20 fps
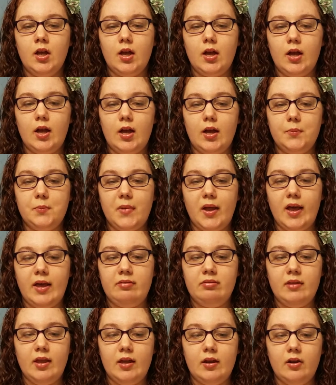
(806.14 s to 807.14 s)
Uh,
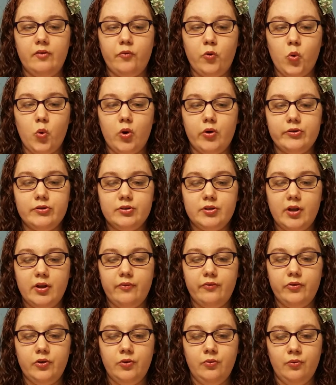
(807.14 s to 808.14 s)
and then, of course,
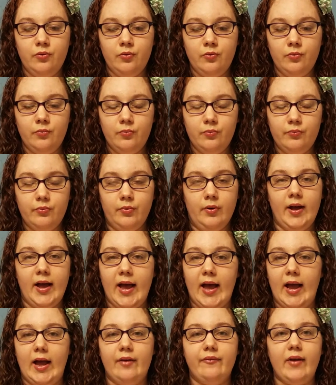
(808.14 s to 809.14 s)
if you
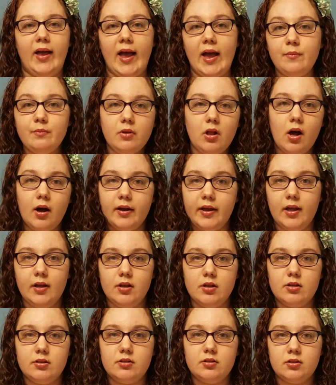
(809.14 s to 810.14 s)
have ad
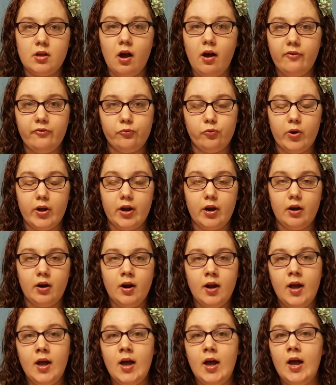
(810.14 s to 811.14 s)
blocking
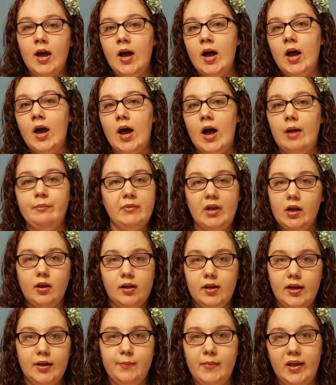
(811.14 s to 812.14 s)
software, I'm not
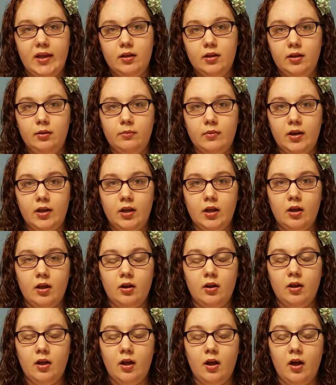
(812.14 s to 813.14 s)
going to make any money
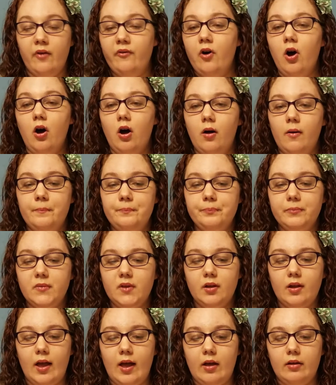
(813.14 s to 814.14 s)
at, at all,
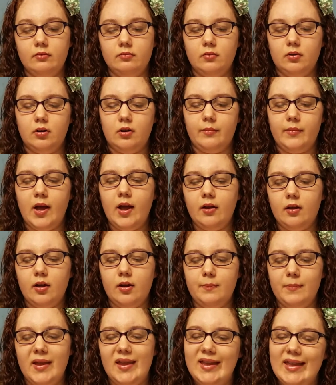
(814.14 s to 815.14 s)
at, or I'm not going
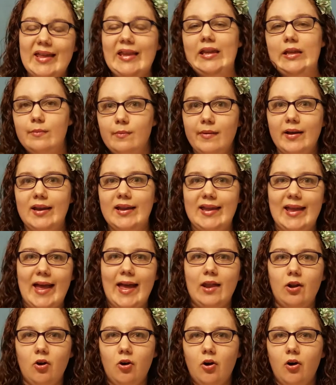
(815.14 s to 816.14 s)
to make any money
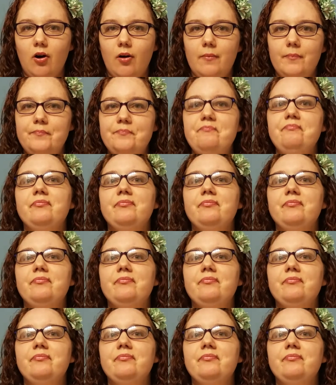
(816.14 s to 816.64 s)
at all